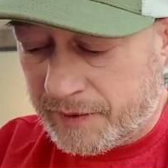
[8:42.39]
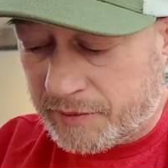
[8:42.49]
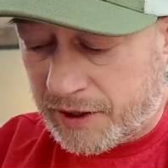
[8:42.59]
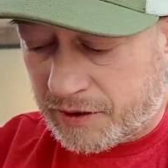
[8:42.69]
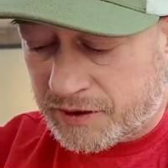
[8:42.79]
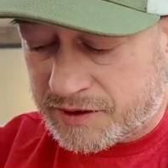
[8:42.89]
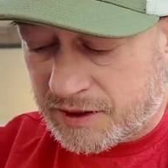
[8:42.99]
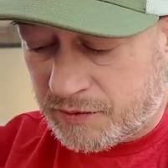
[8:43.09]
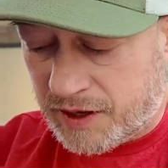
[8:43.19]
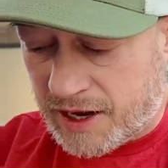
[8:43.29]
Behind
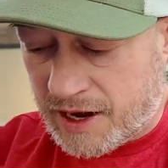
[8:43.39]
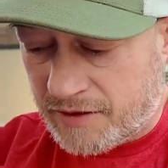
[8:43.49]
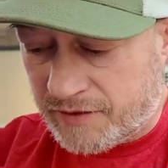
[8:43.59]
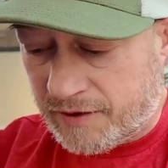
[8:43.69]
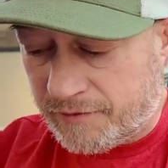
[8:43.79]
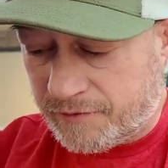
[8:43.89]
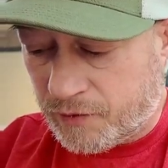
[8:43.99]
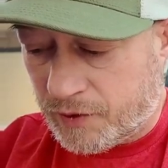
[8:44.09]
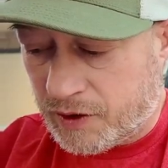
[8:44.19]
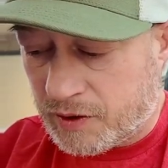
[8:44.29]
Ursula, we have a
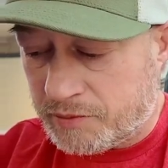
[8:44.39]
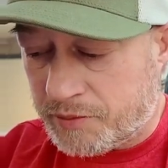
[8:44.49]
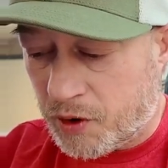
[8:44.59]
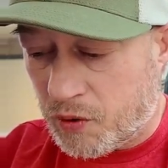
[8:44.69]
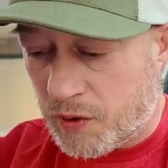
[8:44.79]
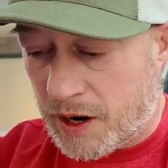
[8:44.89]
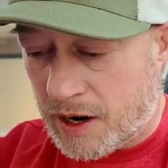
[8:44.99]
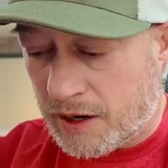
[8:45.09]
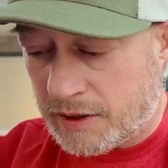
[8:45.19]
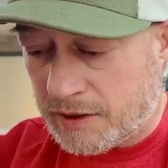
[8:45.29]
foil Pua